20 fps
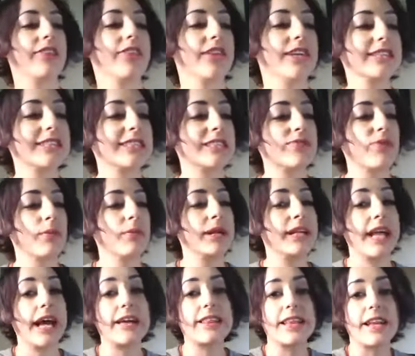This is from a
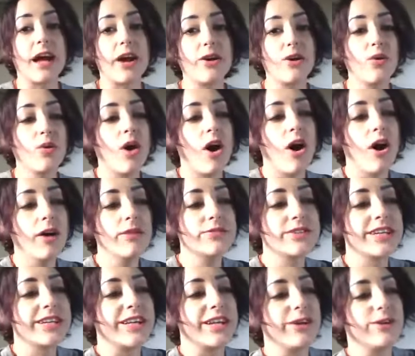deck that I don't
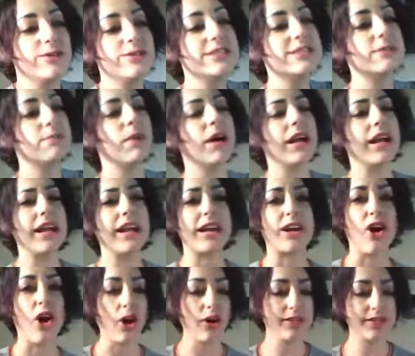often use, but it
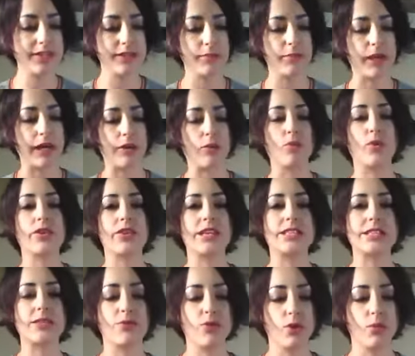called to me with
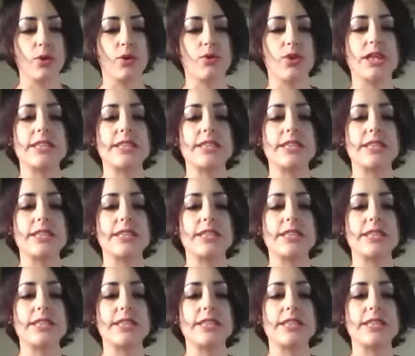this full moon.